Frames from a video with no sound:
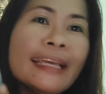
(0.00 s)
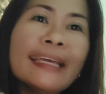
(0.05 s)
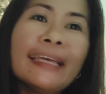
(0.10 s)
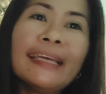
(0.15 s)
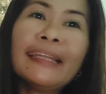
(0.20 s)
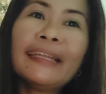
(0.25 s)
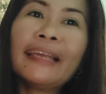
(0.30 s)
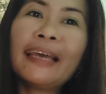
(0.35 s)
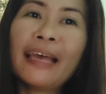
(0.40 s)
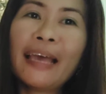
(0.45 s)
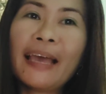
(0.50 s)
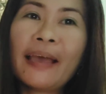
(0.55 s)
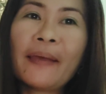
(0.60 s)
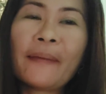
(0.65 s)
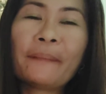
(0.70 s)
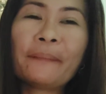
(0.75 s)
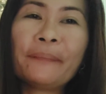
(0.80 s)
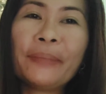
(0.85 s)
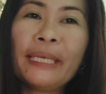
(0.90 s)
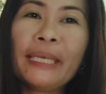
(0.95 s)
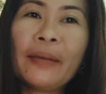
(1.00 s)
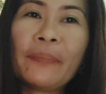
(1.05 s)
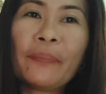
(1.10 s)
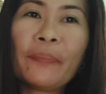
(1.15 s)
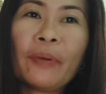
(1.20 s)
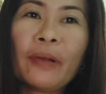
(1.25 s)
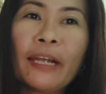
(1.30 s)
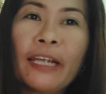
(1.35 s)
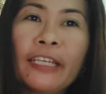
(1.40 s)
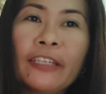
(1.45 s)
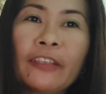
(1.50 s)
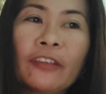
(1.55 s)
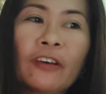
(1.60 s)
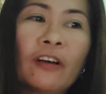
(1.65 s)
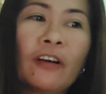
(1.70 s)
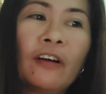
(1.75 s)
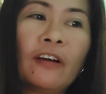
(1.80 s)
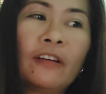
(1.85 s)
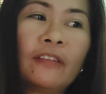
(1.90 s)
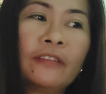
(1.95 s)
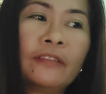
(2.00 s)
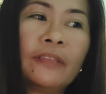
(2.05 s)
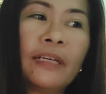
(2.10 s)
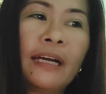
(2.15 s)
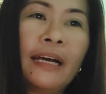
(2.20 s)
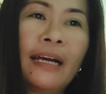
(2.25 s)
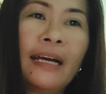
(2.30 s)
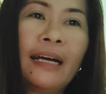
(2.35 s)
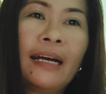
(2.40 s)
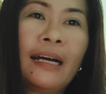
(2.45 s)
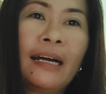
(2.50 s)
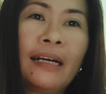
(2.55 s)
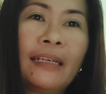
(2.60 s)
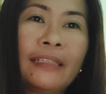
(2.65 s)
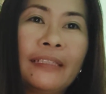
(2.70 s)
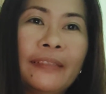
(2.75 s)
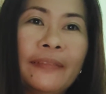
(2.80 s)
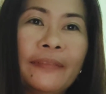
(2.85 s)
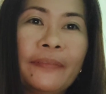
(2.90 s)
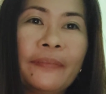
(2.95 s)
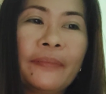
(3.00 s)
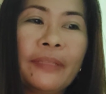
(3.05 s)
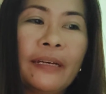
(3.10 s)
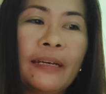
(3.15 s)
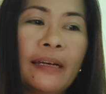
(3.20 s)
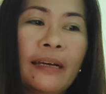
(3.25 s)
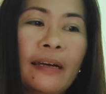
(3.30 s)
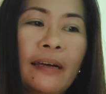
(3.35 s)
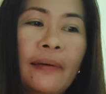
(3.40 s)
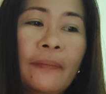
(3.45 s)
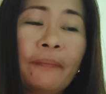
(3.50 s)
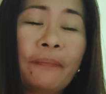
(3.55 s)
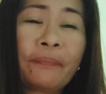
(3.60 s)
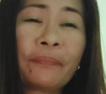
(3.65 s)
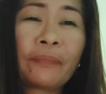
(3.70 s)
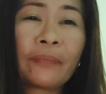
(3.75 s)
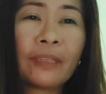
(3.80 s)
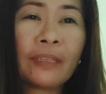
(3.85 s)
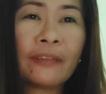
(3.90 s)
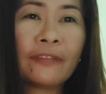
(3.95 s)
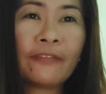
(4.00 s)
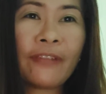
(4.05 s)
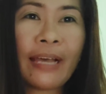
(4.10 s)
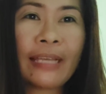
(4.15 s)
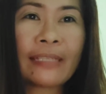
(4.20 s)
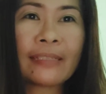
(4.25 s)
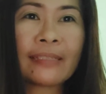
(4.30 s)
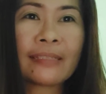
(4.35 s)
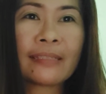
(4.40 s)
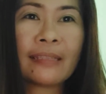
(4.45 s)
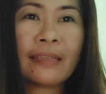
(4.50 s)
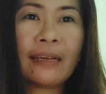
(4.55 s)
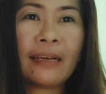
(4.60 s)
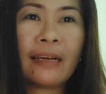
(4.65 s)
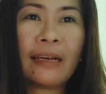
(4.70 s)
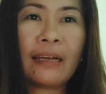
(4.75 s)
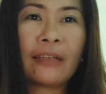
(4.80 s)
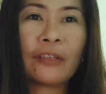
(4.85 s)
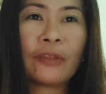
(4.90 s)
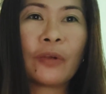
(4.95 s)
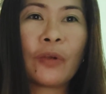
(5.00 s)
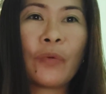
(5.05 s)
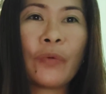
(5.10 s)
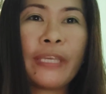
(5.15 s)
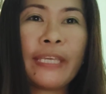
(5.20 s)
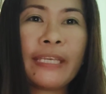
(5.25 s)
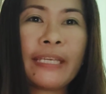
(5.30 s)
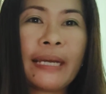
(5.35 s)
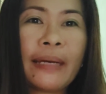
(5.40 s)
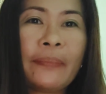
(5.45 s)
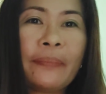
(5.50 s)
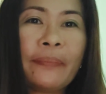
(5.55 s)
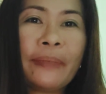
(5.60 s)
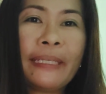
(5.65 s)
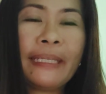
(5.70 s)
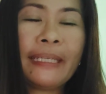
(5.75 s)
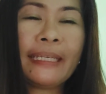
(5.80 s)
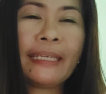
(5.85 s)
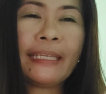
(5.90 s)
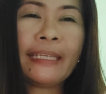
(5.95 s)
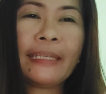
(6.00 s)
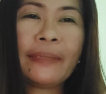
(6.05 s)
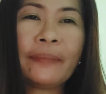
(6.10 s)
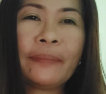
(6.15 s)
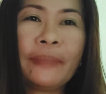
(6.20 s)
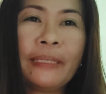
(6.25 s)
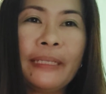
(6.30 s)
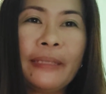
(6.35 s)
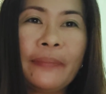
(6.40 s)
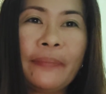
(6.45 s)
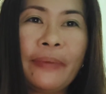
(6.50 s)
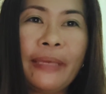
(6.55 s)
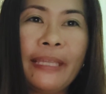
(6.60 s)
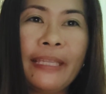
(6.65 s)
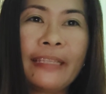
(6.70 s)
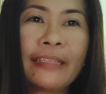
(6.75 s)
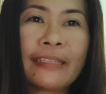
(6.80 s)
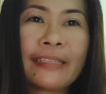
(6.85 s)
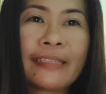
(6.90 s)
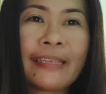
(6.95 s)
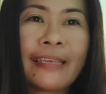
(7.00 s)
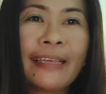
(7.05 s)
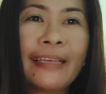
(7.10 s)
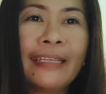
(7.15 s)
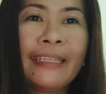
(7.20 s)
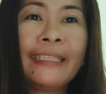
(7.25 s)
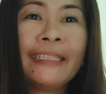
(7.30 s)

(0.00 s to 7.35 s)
and be a part of the fast growing company in the Philippines